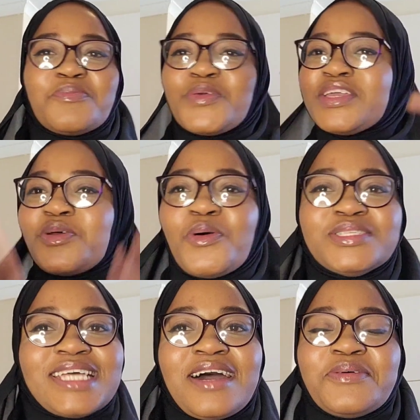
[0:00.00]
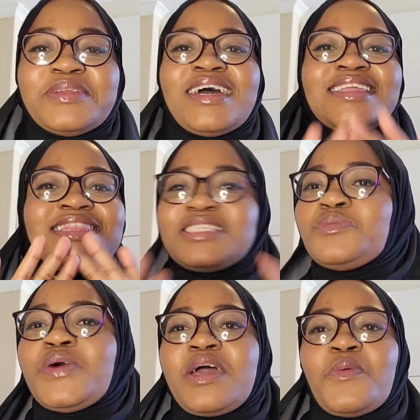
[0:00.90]
bring it all down.
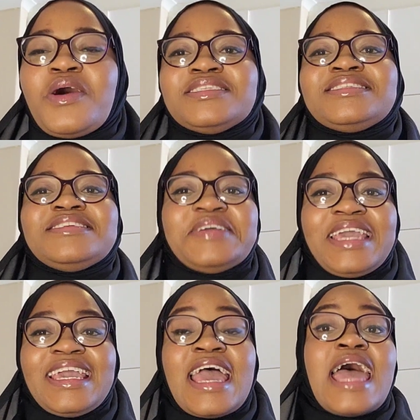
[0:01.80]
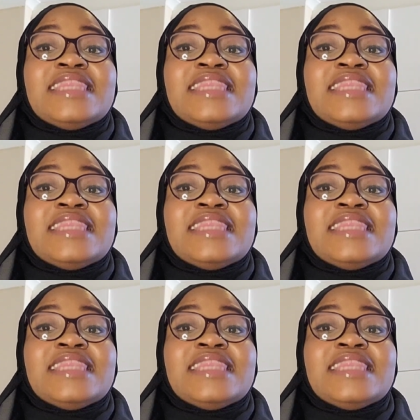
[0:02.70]
That's what I want. Okay.